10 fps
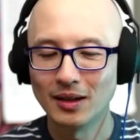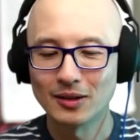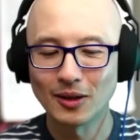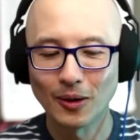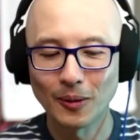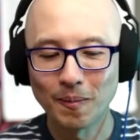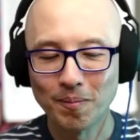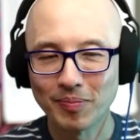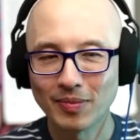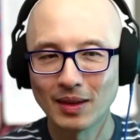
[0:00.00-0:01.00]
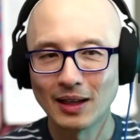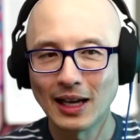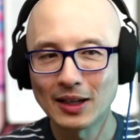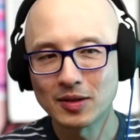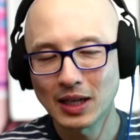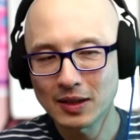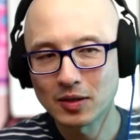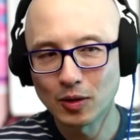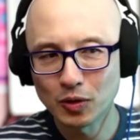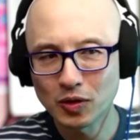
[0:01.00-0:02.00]
So
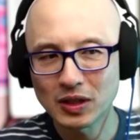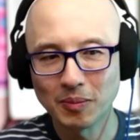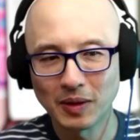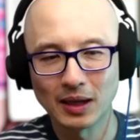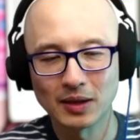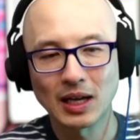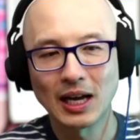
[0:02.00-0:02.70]
those are some things.